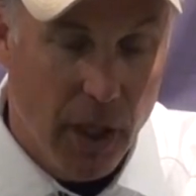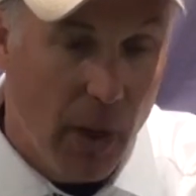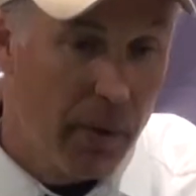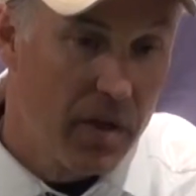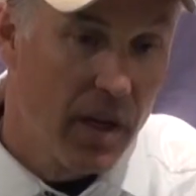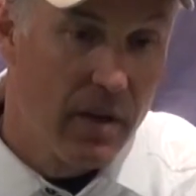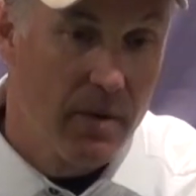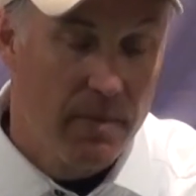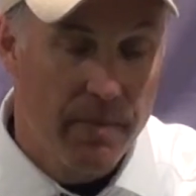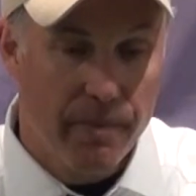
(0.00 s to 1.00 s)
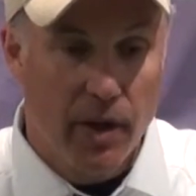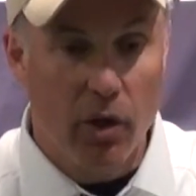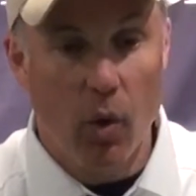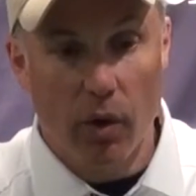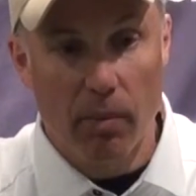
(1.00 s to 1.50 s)
you know, and, and,
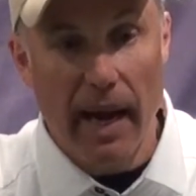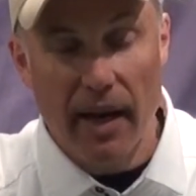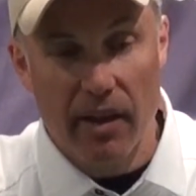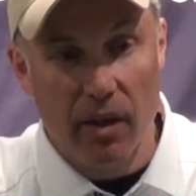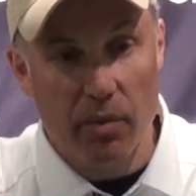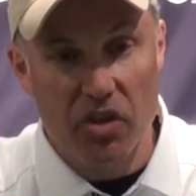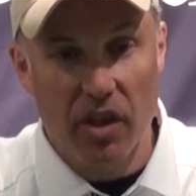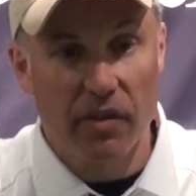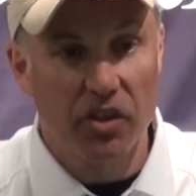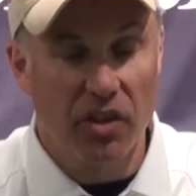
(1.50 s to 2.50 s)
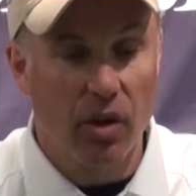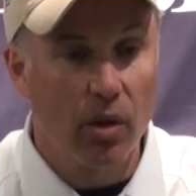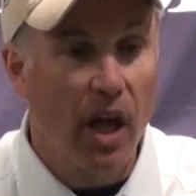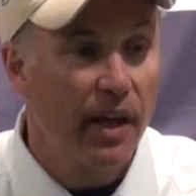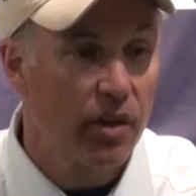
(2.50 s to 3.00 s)
their quarterback and their receivers, their
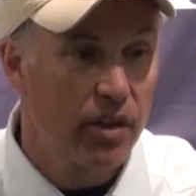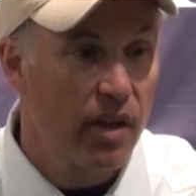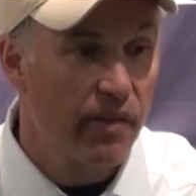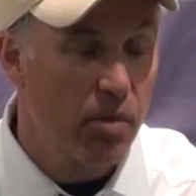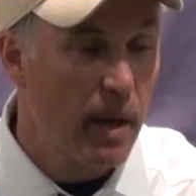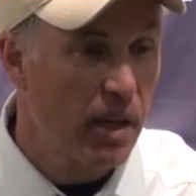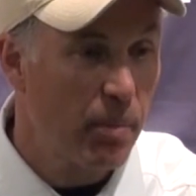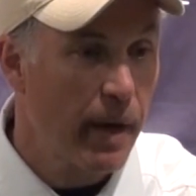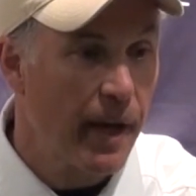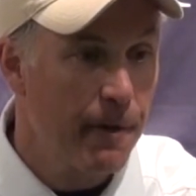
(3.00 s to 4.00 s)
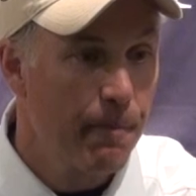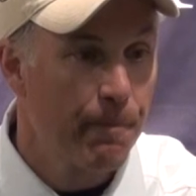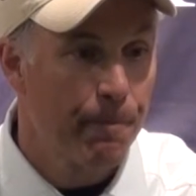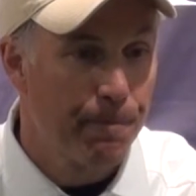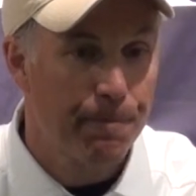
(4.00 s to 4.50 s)
O line are good enough to make you pay.
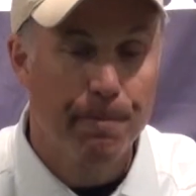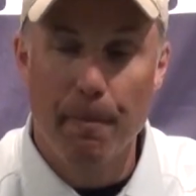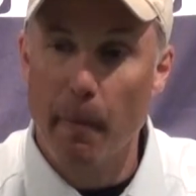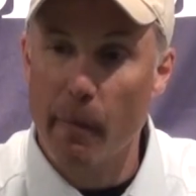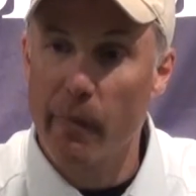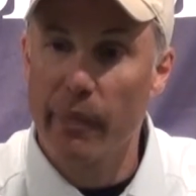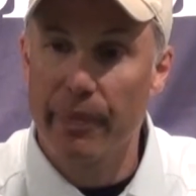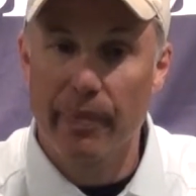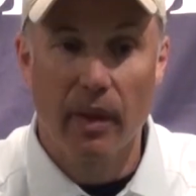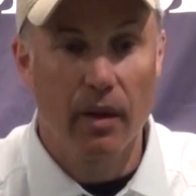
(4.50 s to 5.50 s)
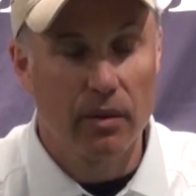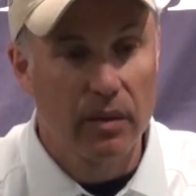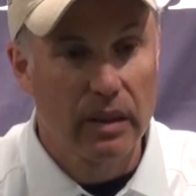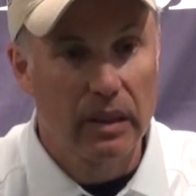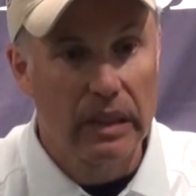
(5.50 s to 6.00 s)
Dave,
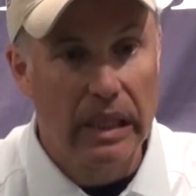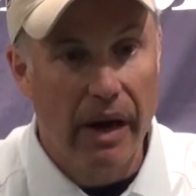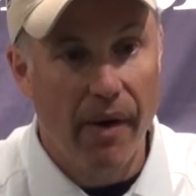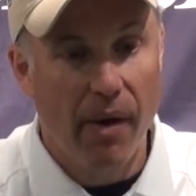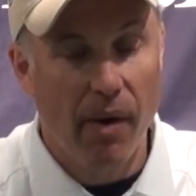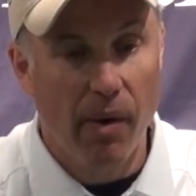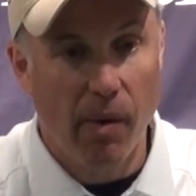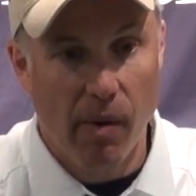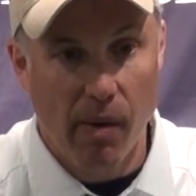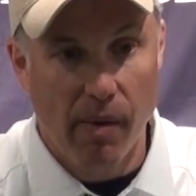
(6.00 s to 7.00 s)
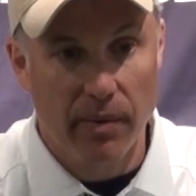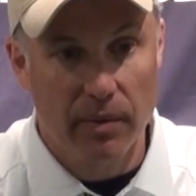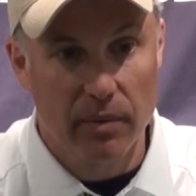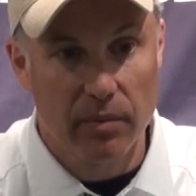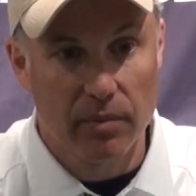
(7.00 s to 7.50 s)
talk a little bit about now
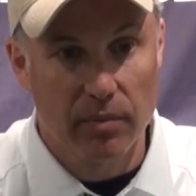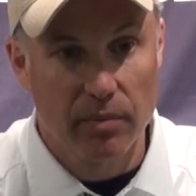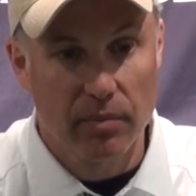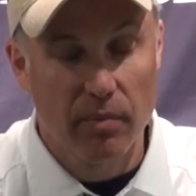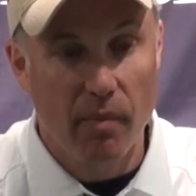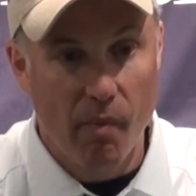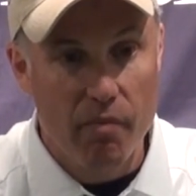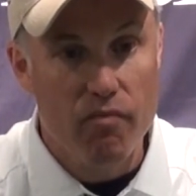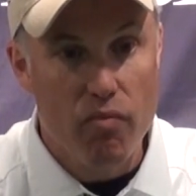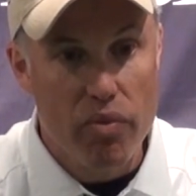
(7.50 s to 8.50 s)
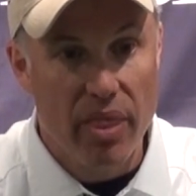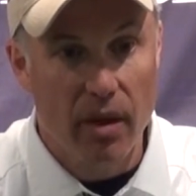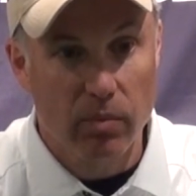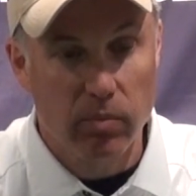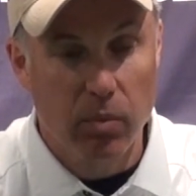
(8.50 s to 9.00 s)
you look ahead to the bowl game. I mean,
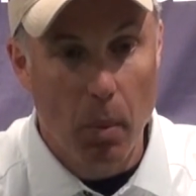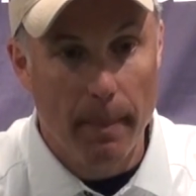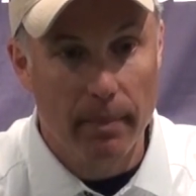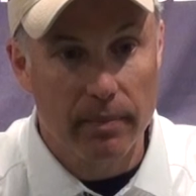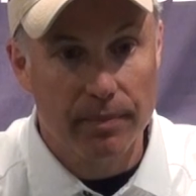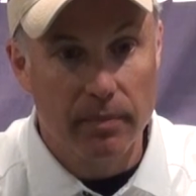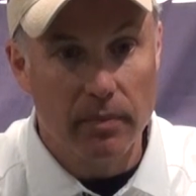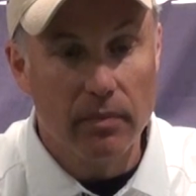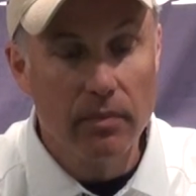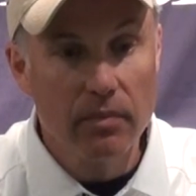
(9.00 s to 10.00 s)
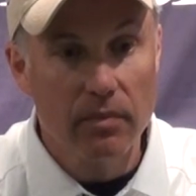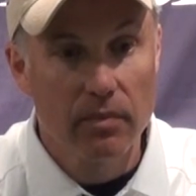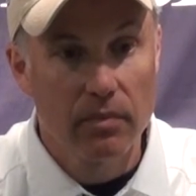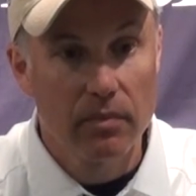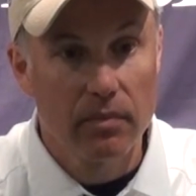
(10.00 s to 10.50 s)
how do you kind of get get out of
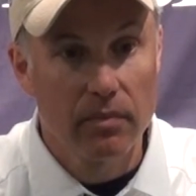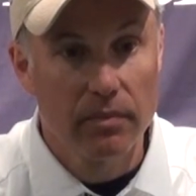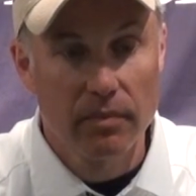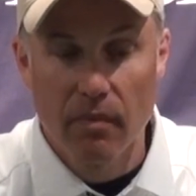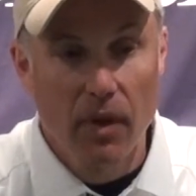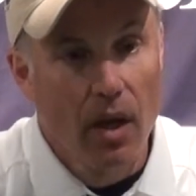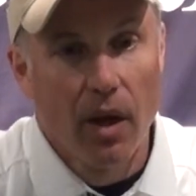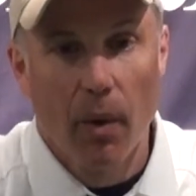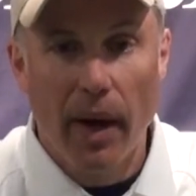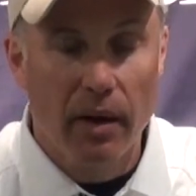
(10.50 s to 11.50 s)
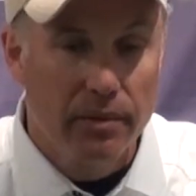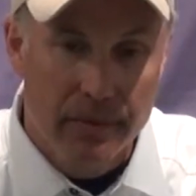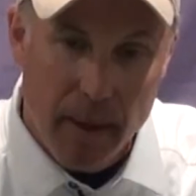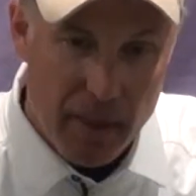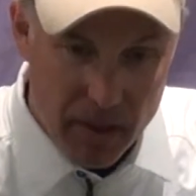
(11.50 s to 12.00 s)
this and kind of look ahead?
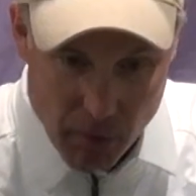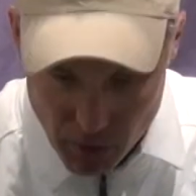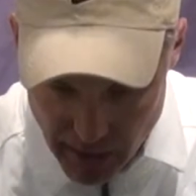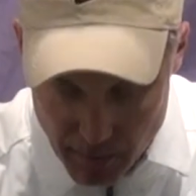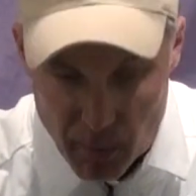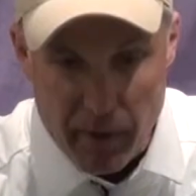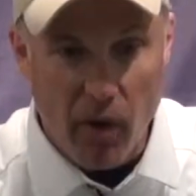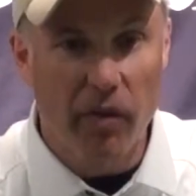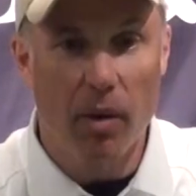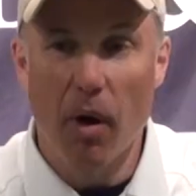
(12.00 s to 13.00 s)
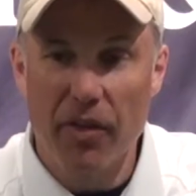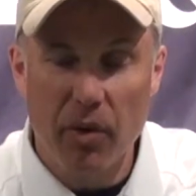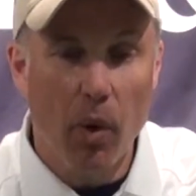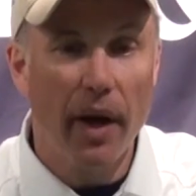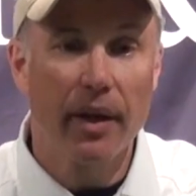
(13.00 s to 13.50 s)
Well, I mean, the bowl game will be over a
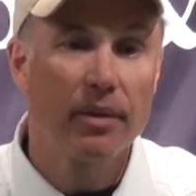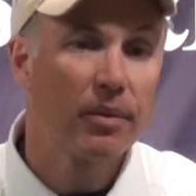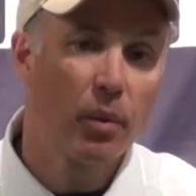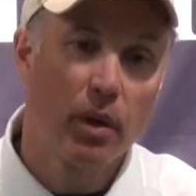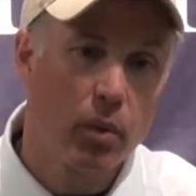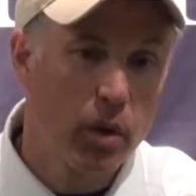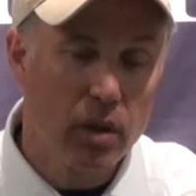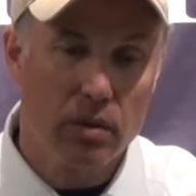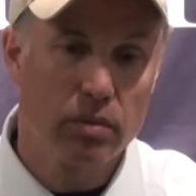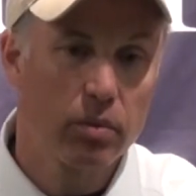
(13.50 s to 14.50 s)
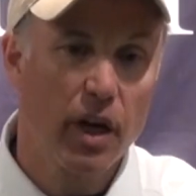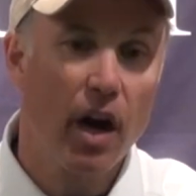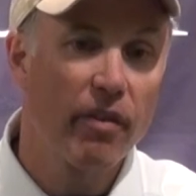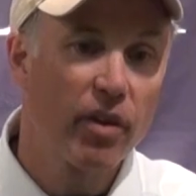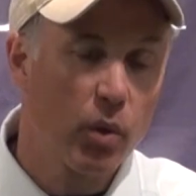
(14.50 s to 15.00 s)
month away. We'll, we'll
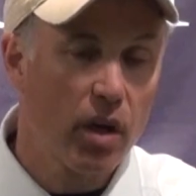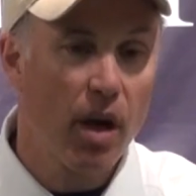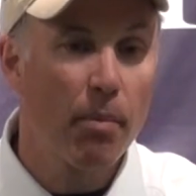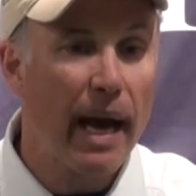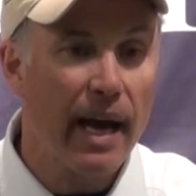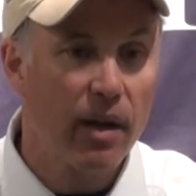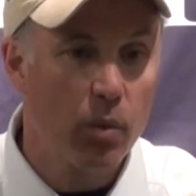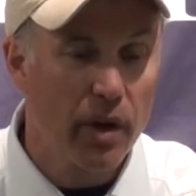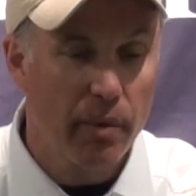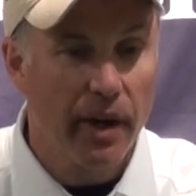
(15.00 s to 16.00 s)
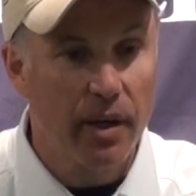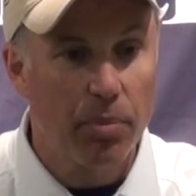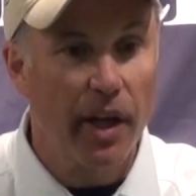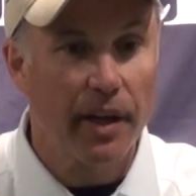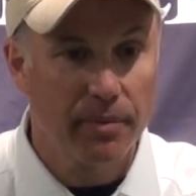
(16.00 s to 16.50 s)
recover, we'll come back, and we'll get ready
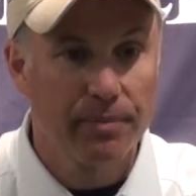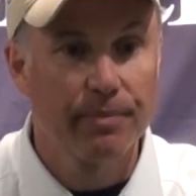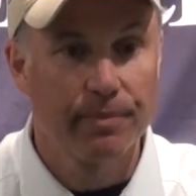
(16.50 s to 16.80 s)
to play.